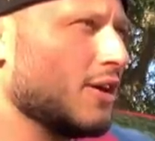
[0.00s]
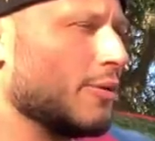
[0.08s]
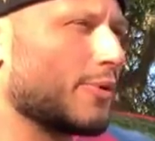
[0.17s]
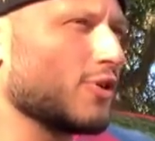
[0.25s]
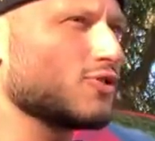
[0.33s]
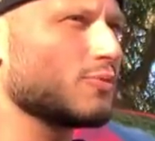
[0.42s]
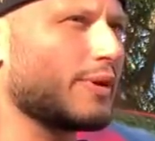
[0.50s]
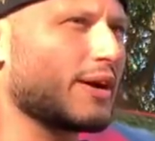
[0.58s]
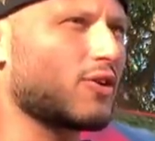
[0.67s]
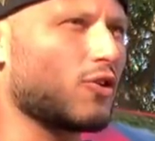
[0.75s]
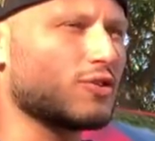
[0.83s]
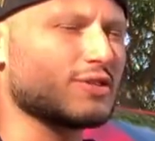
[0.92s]
but also buy
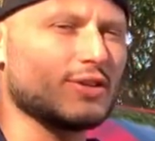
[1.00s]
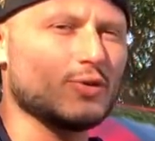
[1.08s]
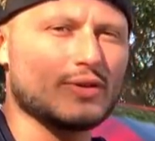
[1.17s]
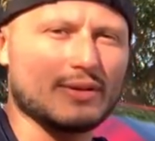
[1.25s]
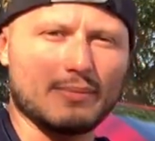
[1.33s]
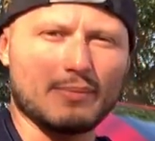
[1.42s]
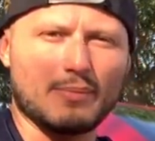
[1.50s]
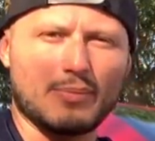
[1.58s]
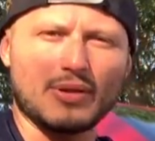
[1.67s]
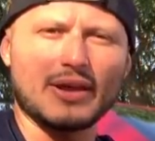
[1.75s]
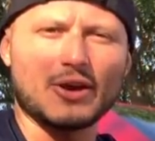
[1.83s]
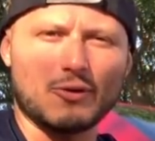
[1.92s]
cars that you can
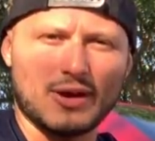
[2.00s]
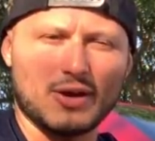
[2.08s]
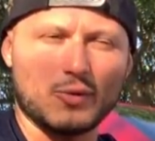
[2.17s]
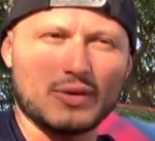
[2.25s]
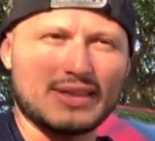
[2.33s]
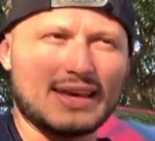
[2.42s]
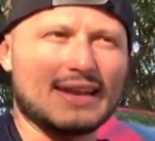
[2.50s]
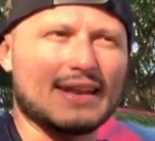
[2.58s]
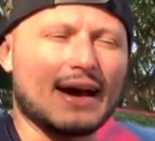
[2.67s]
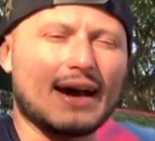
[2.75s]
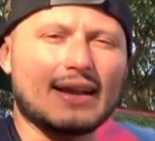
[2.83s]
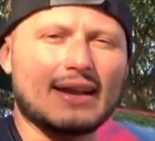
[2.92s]
play around with and
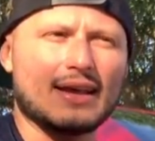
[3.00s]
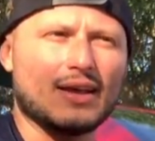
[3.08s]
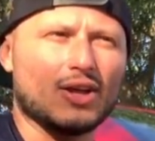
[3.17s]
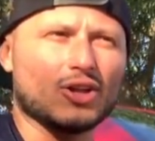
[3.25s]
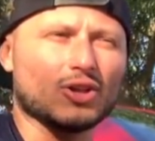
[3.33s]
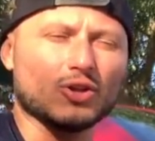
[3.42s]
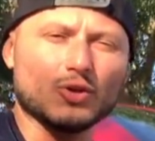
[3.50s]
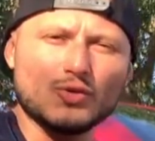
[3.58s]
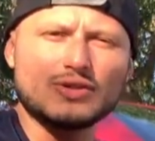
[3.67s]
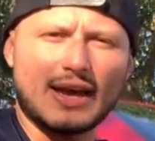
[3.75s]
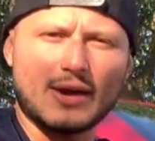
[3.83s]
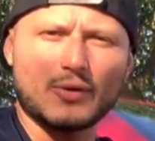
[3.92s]
not
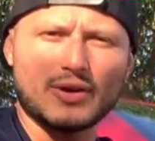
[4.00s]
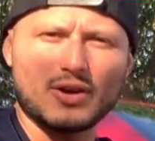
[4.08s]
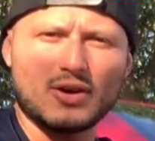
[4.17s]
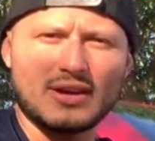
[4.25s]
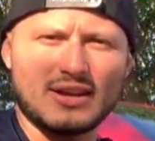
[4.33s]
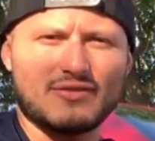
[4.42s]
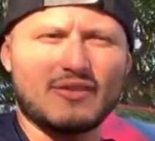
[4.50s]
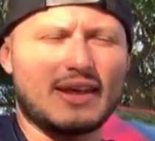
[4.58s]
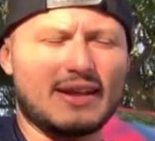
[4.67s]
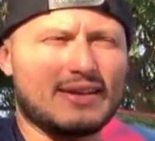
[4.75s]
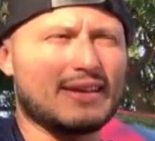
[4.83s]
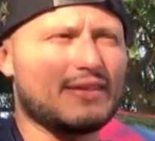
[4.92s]
lose equity on,
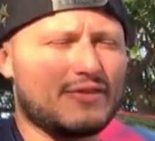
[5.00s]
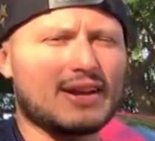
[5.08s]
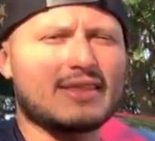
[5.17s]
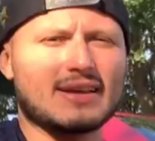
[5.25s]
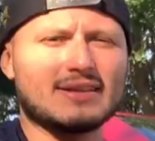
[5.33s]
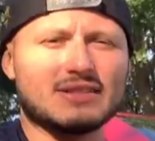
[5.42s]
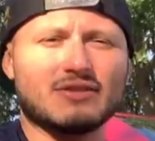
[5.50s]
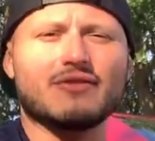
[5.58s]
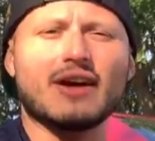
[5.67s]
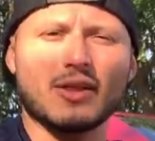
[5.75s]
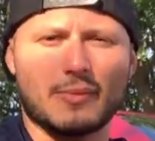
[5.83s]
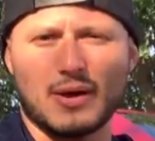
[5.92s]
if anything,
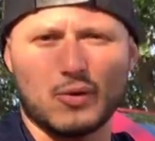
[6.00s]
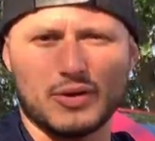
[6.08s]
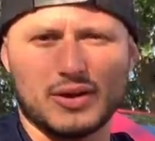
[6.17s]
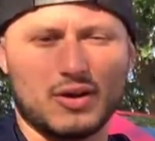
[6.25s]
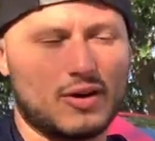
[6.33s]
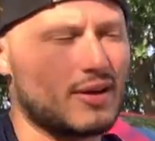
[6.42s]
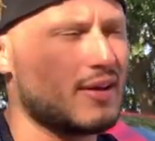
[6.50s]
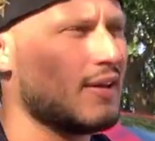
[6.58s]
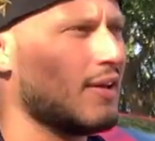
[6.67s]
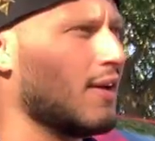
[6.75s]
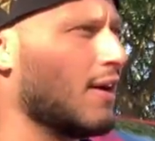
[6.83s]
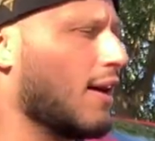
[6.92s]
develop equity
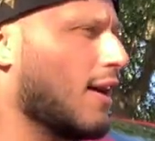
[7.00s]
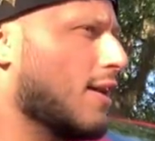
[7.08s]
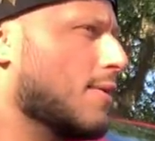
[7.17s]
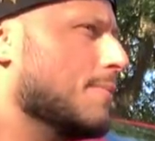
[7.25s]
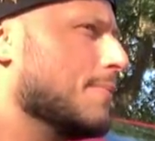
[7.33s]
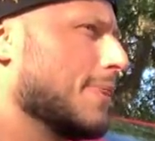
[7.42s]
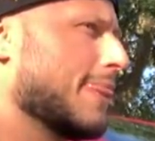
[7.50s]
on.